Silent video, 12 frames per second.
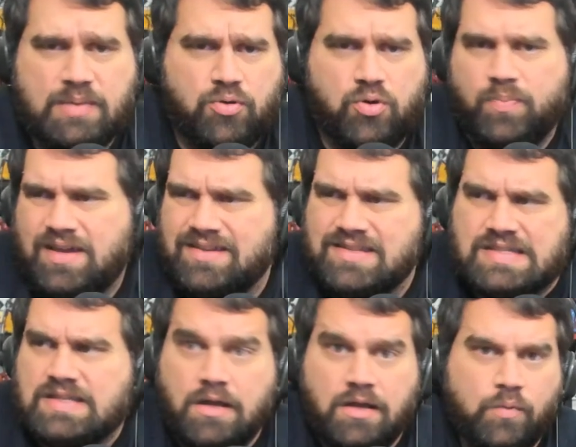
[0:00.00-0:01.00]
Four reboot
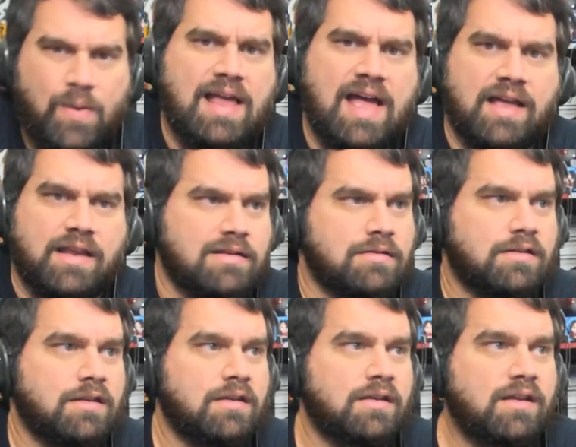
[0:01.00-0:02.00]
because why not?
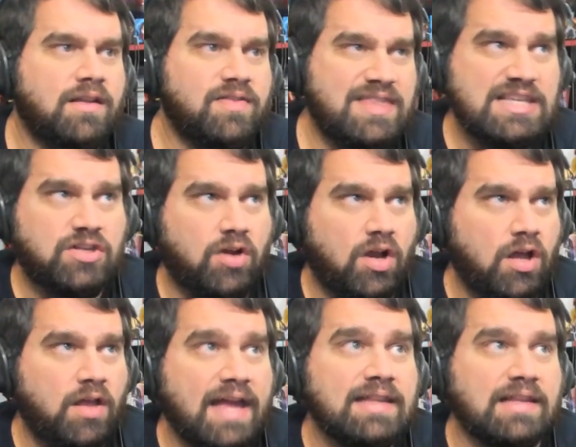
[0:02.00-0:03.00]
These are
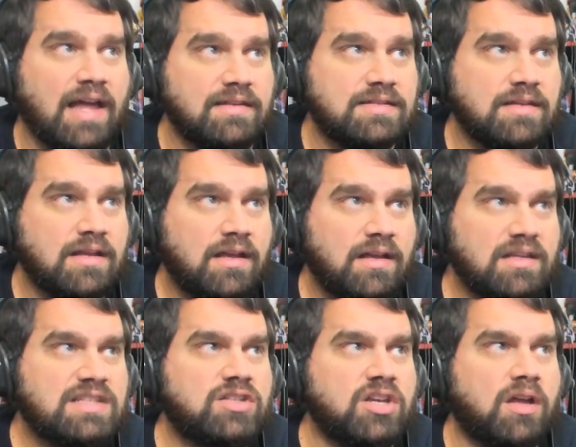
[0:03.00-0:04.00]
all headlines.
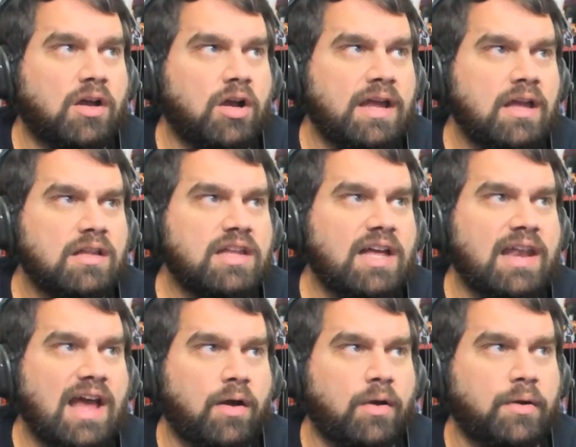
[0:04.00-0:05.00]
Let's look. Okay,
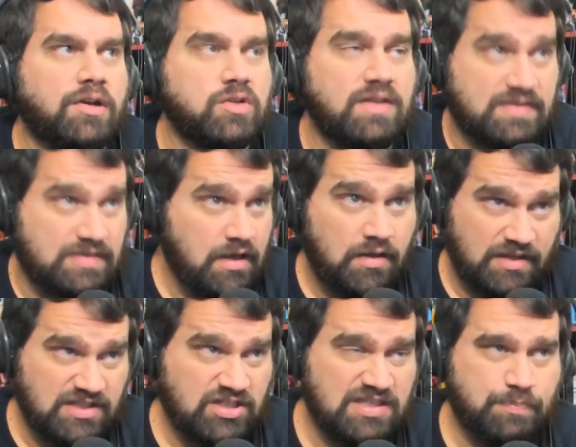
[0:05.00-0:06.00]
now I want to show this.
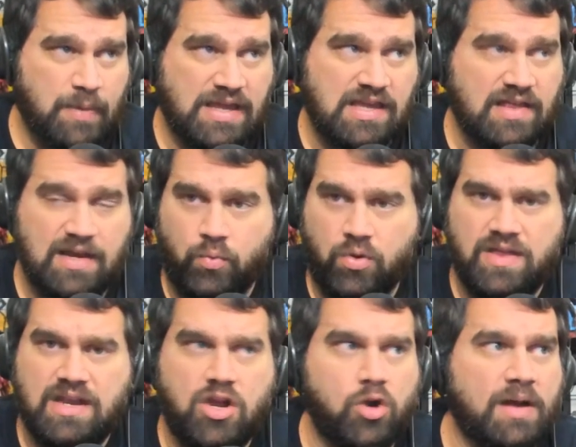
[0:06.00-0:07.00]
Let's just speculate.
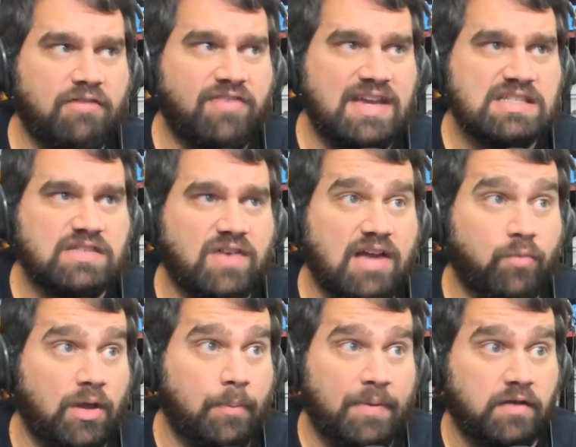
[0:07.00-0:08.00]
What do they know about Phase
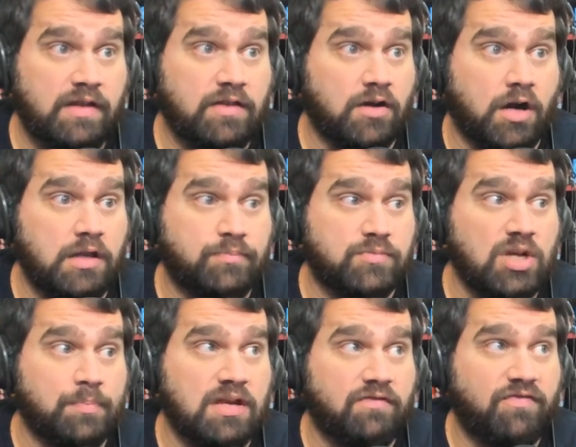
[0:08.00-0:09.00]
Five? Well, apparently they're already
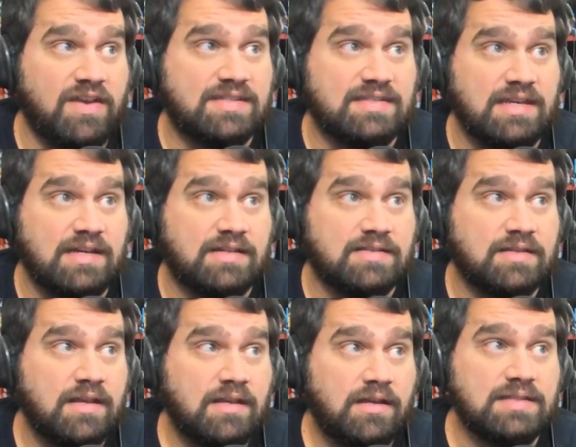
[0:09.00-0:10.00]
jumping into Phase
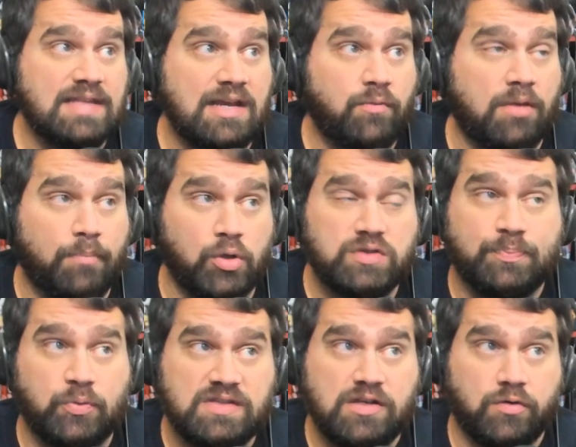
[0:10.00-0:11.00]
Six because they want
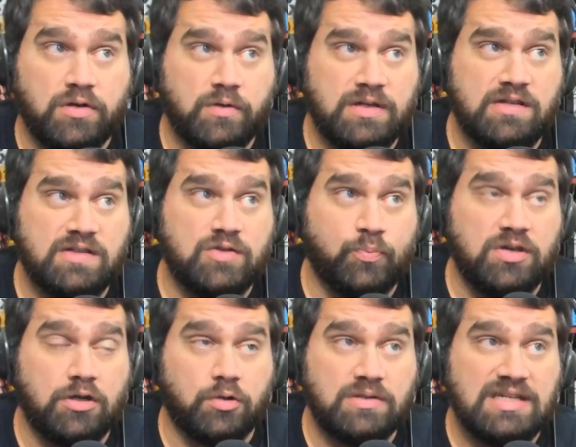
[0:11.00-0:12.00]
multiple
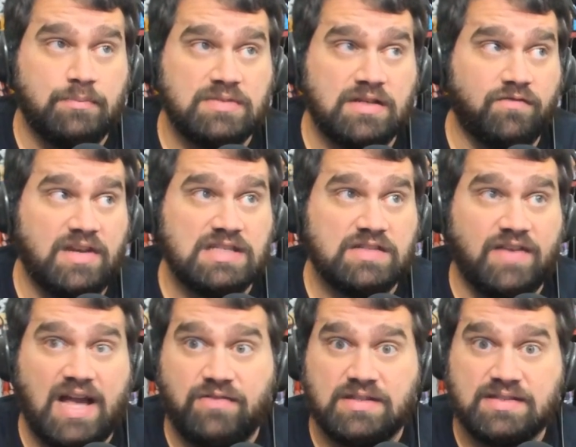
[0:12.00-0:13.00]
superhero teams in Phase
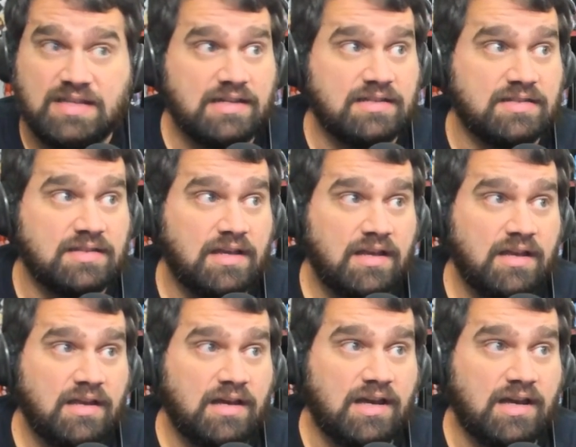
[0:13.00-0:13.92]
Five and Six.